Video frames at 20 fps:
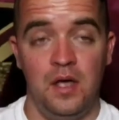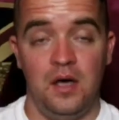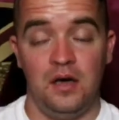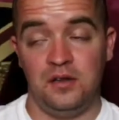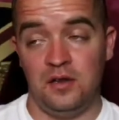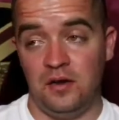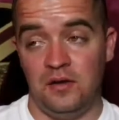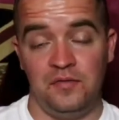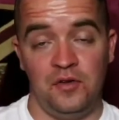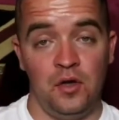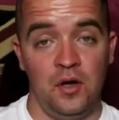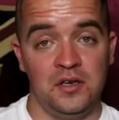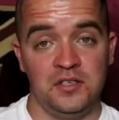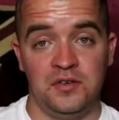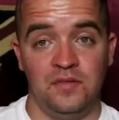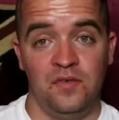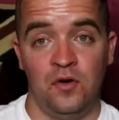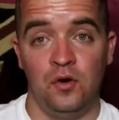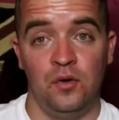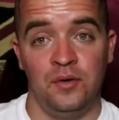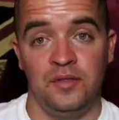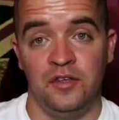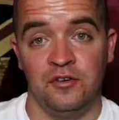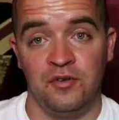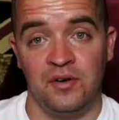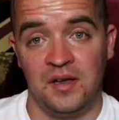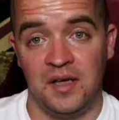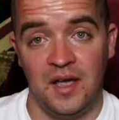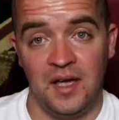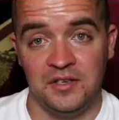I don't know if you guys are following the
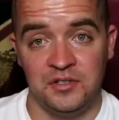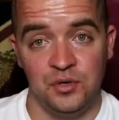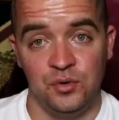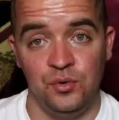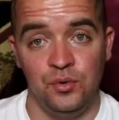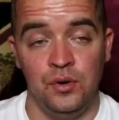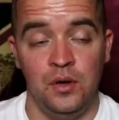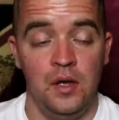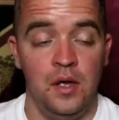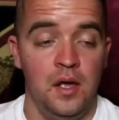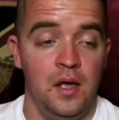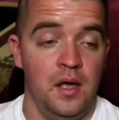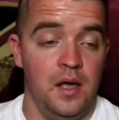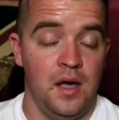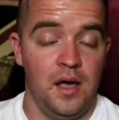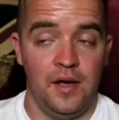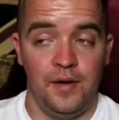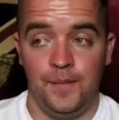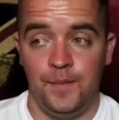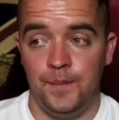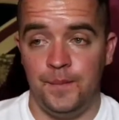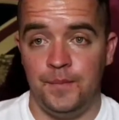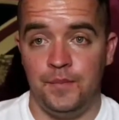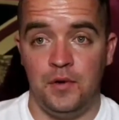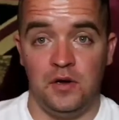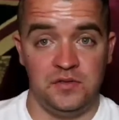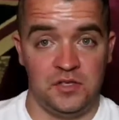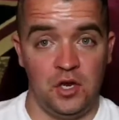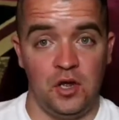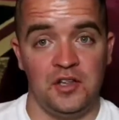cricket at all.
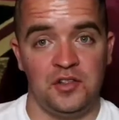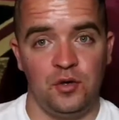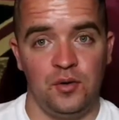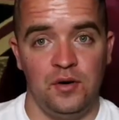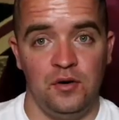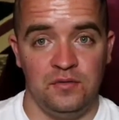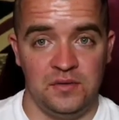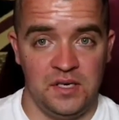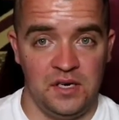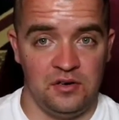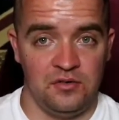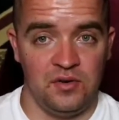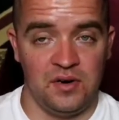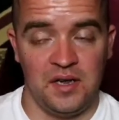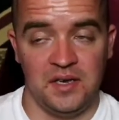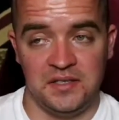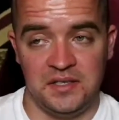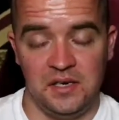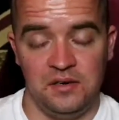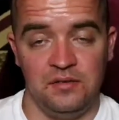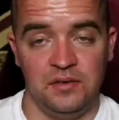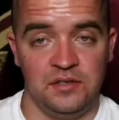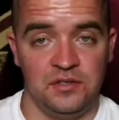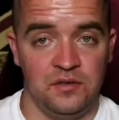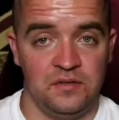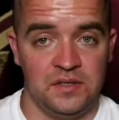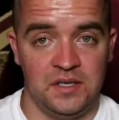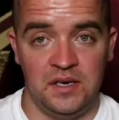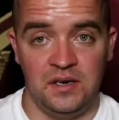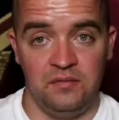I've started doing obviously a cricket series.
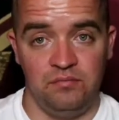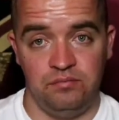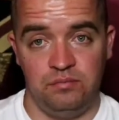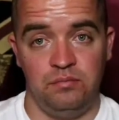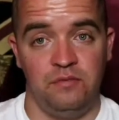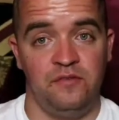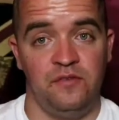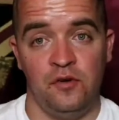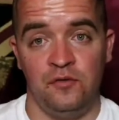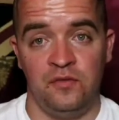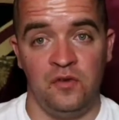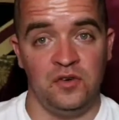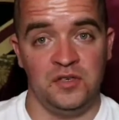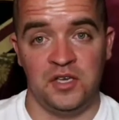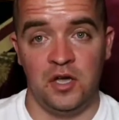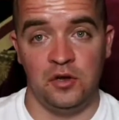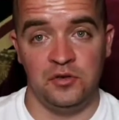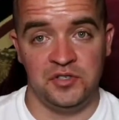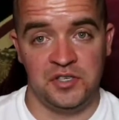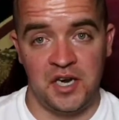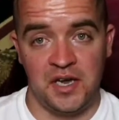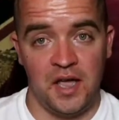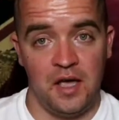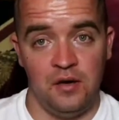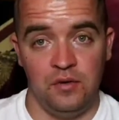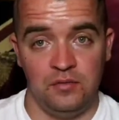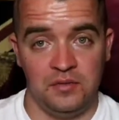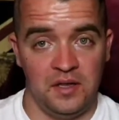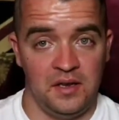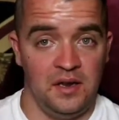Obviously, feel free to go and check
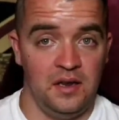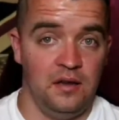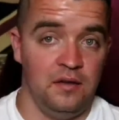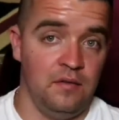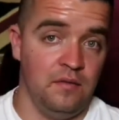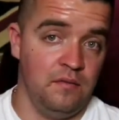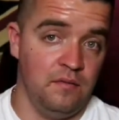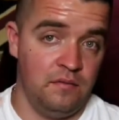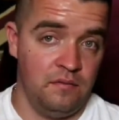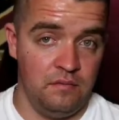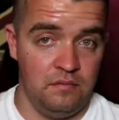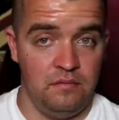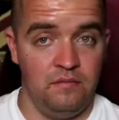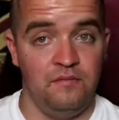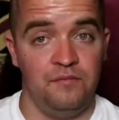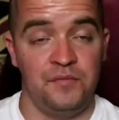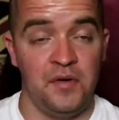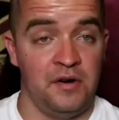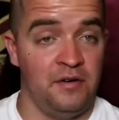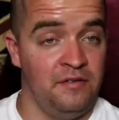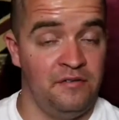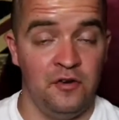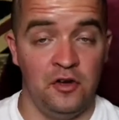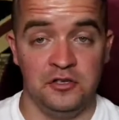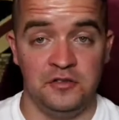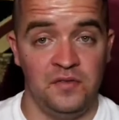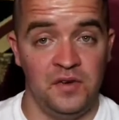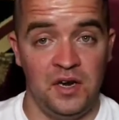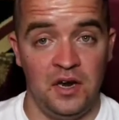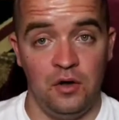out the very
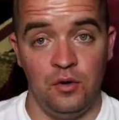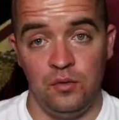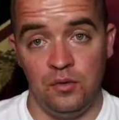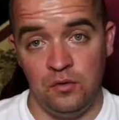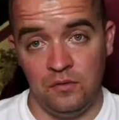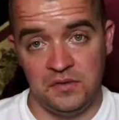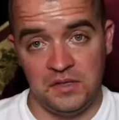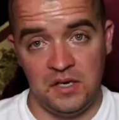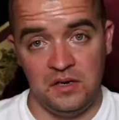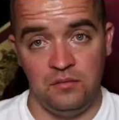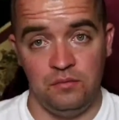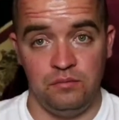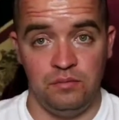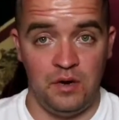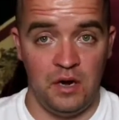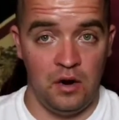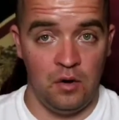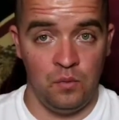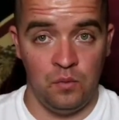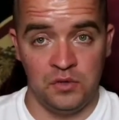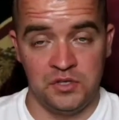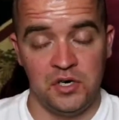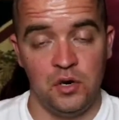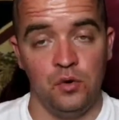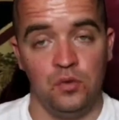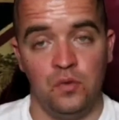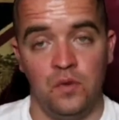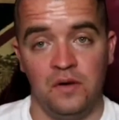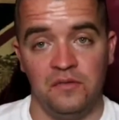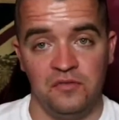first video, and obviously, you know, watch it
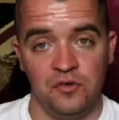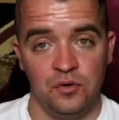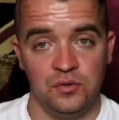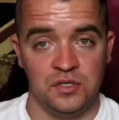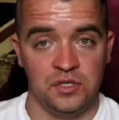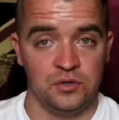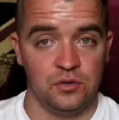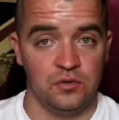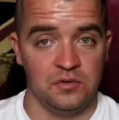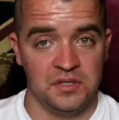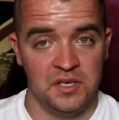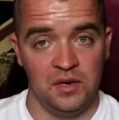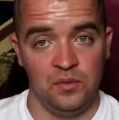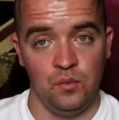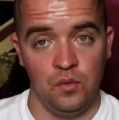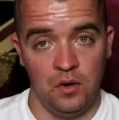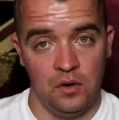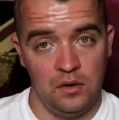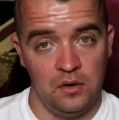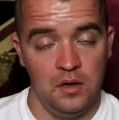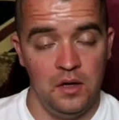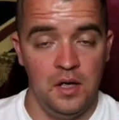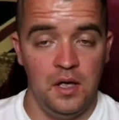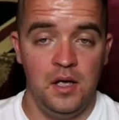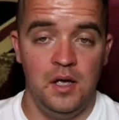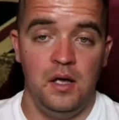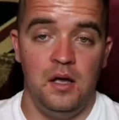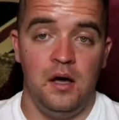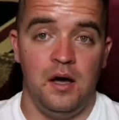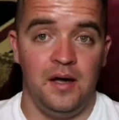all the way through to sort of see what
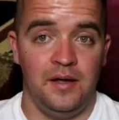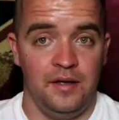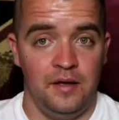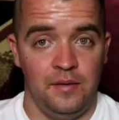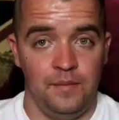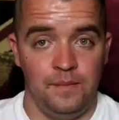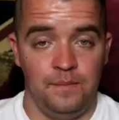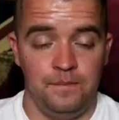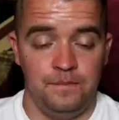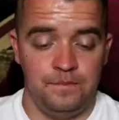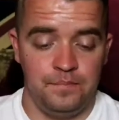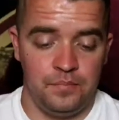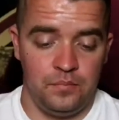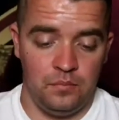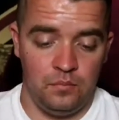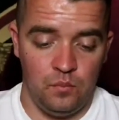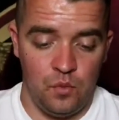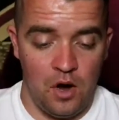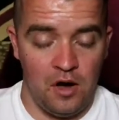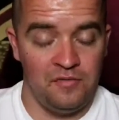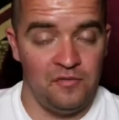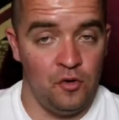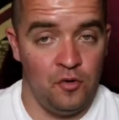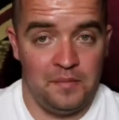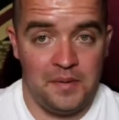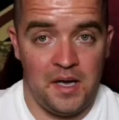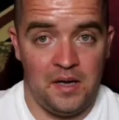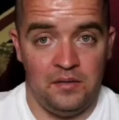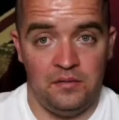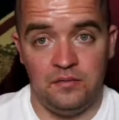I thought
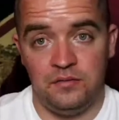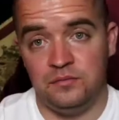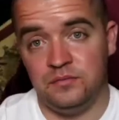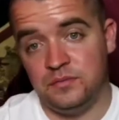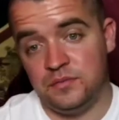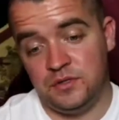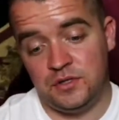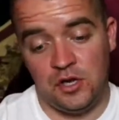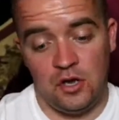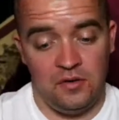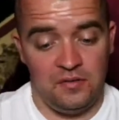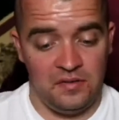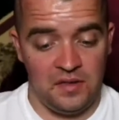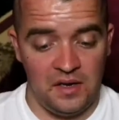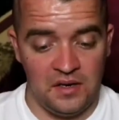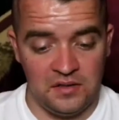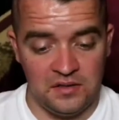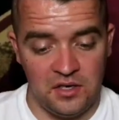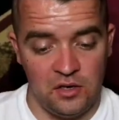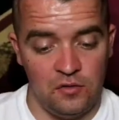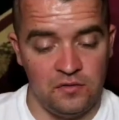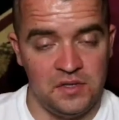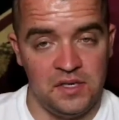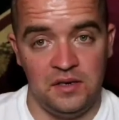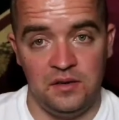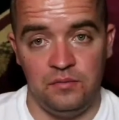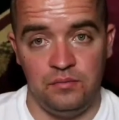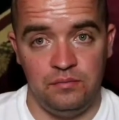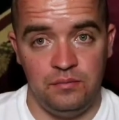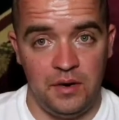about certain things, and
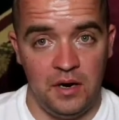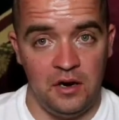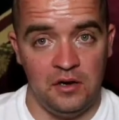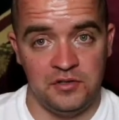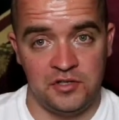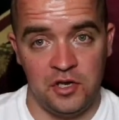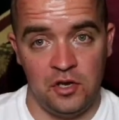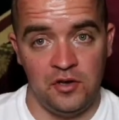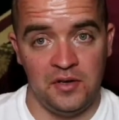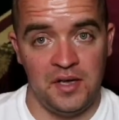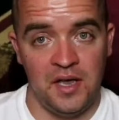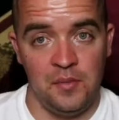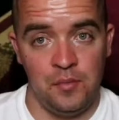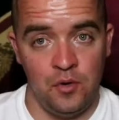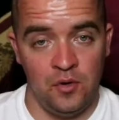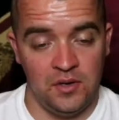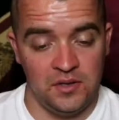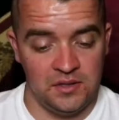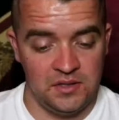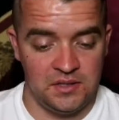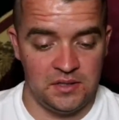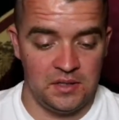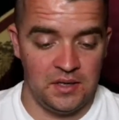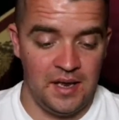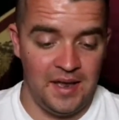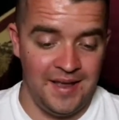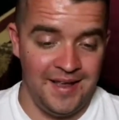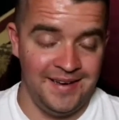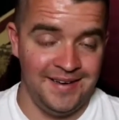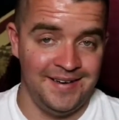obviously, you know, certain key points
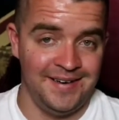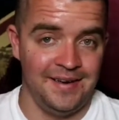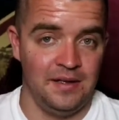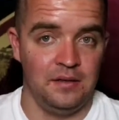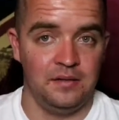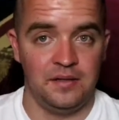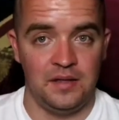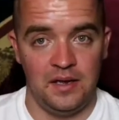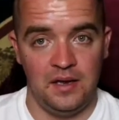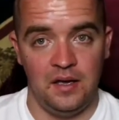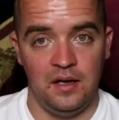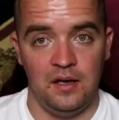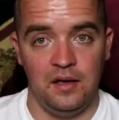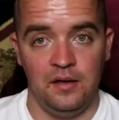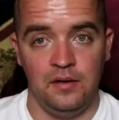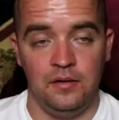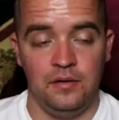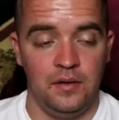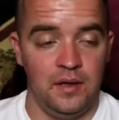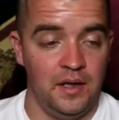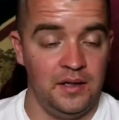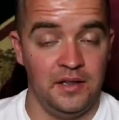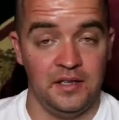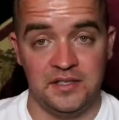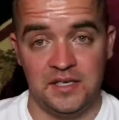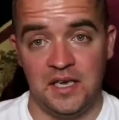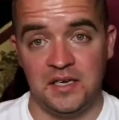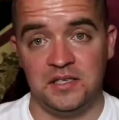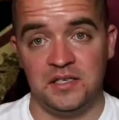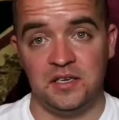in the
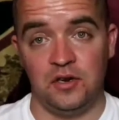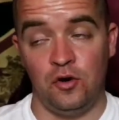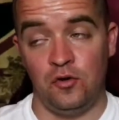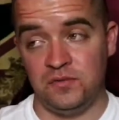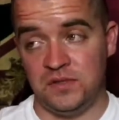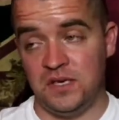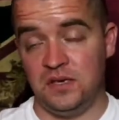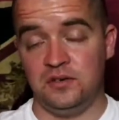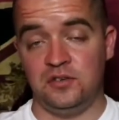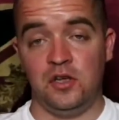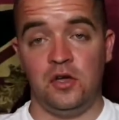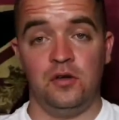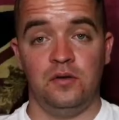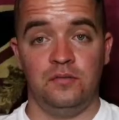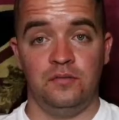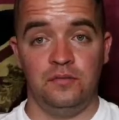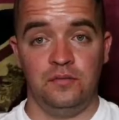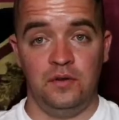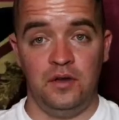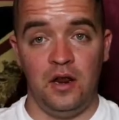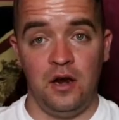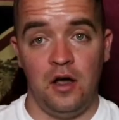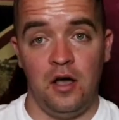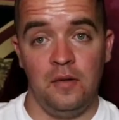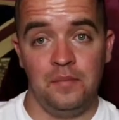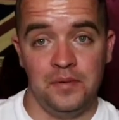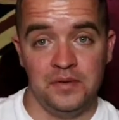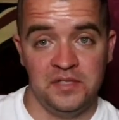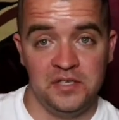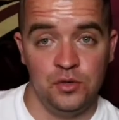test, and obviously certain, you know,
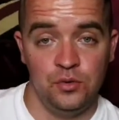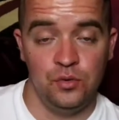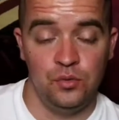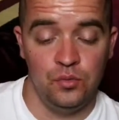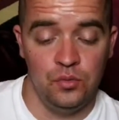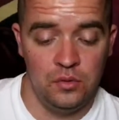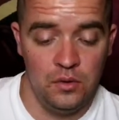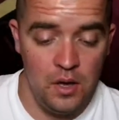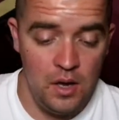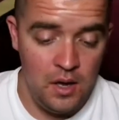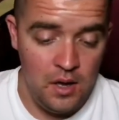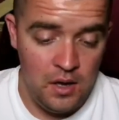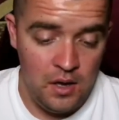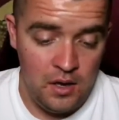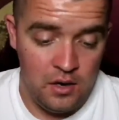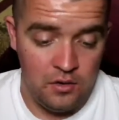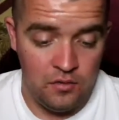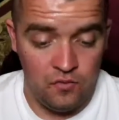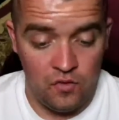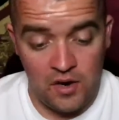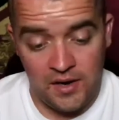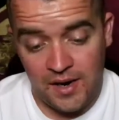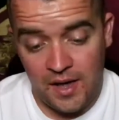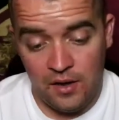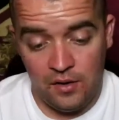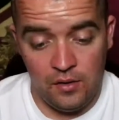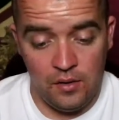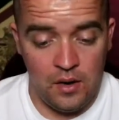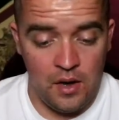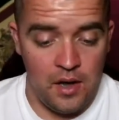up until right
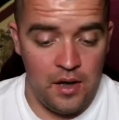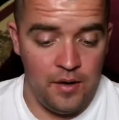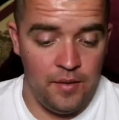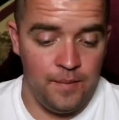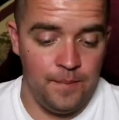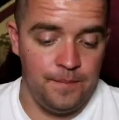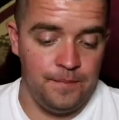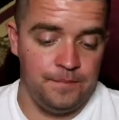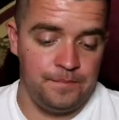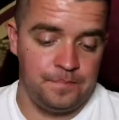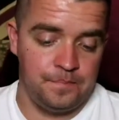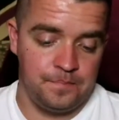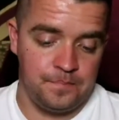now.